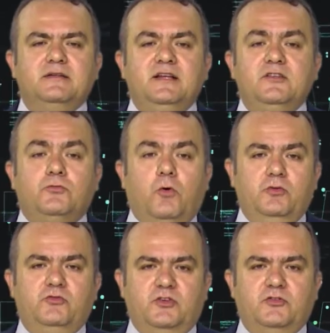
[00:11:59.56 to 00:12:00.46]
these
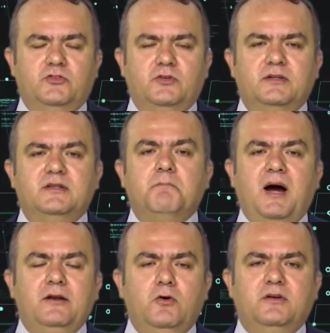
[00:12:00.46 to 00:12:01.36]
voices, the
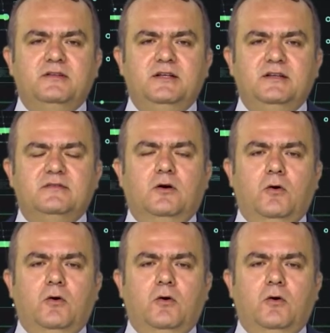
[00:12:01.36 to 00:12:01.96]
minorities,